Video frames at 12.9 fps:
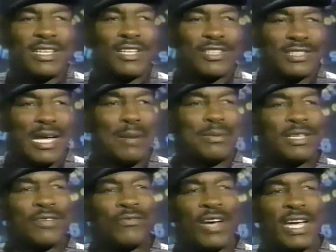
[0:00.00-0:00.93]
get
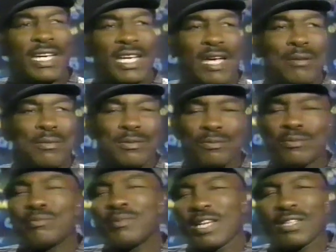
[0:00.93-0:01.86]
established in the fight game
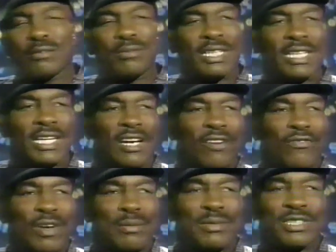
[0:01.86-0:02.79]
and make a little money, take care
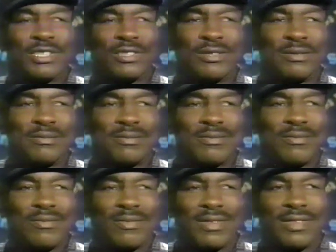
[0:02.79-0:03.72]
of families too.
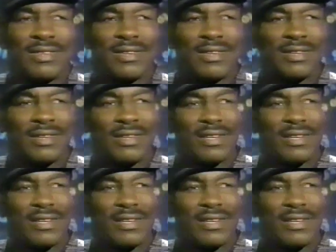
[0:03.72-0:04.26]
You really think, Earnie?